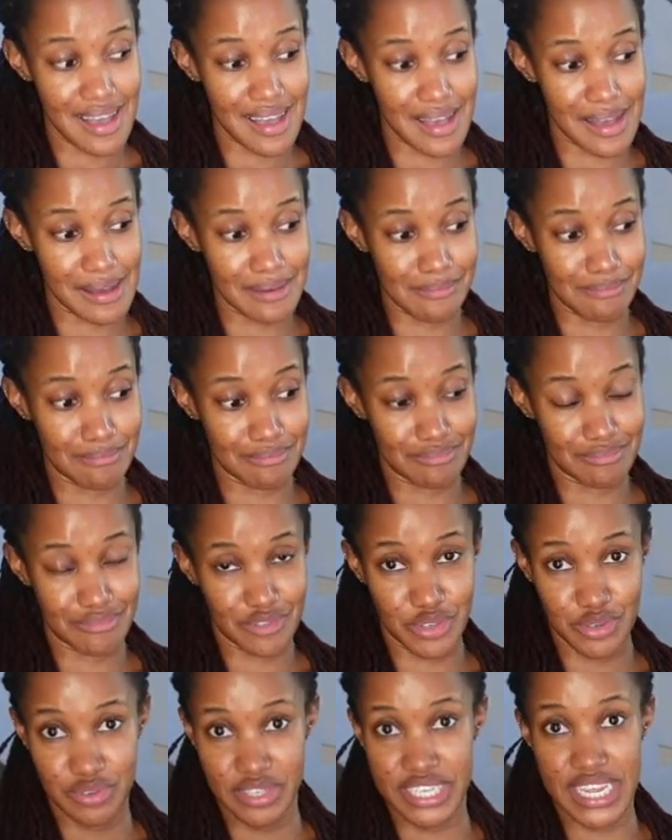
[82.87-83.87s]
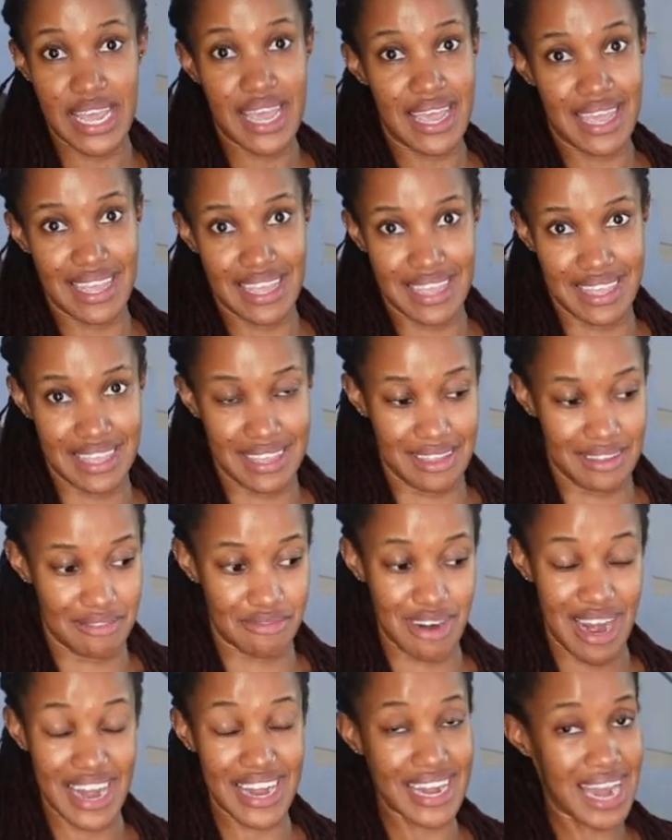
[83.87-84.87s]
um, today,
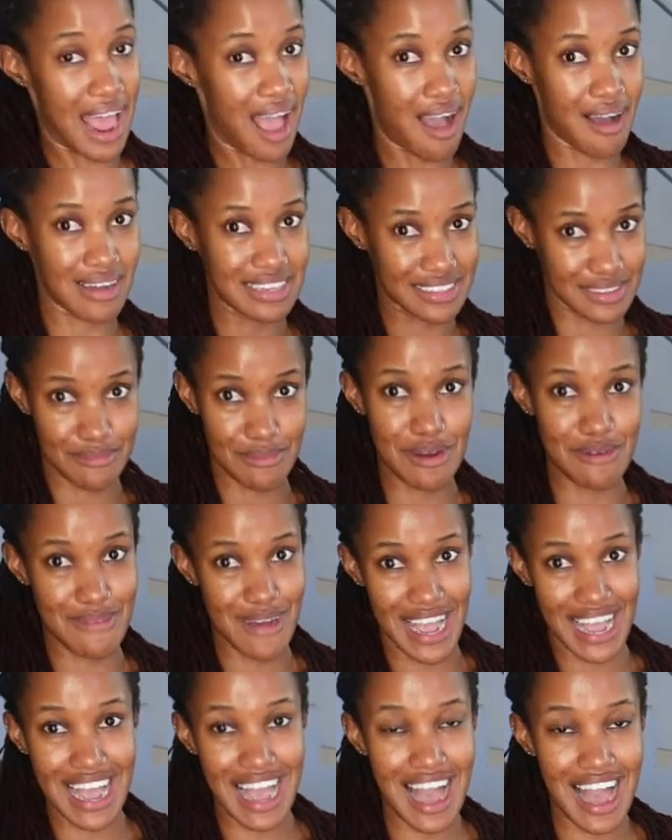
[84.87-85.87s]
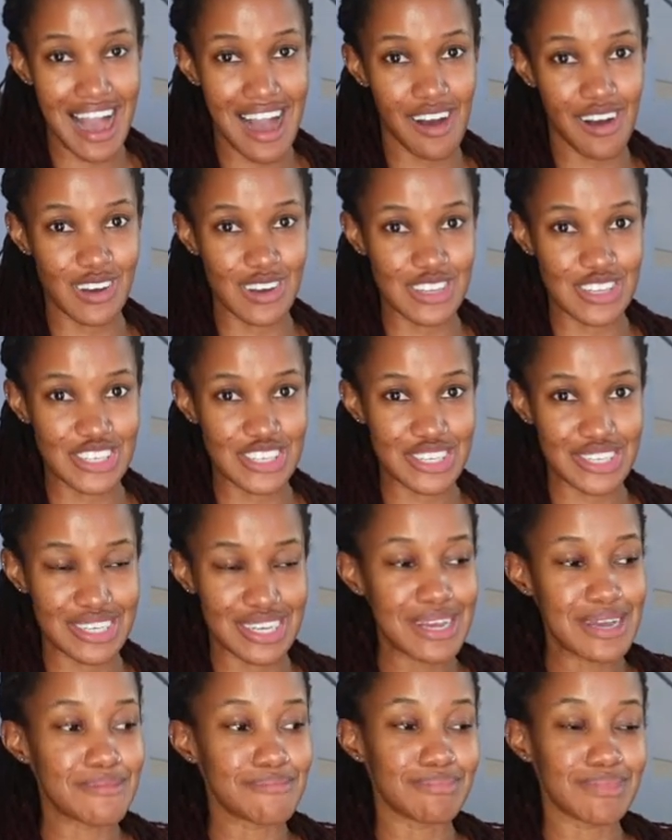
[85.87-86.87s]
right now, as I'm on my couch,
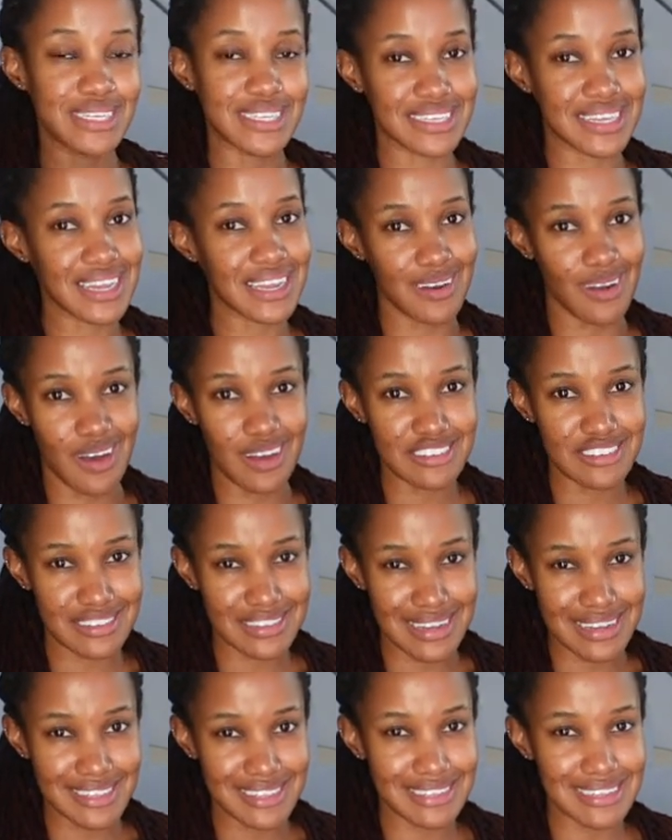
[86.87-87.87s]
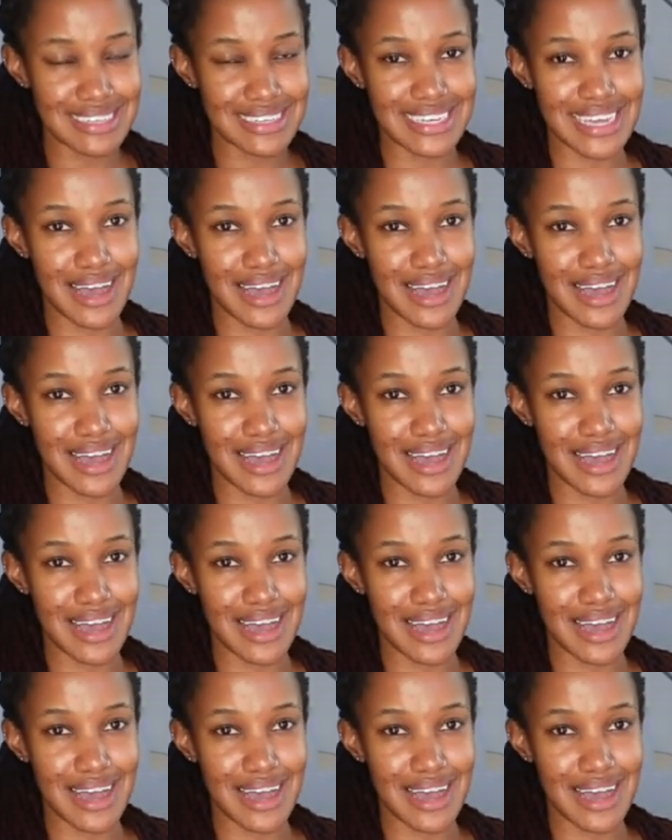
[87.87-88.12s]
my day long started.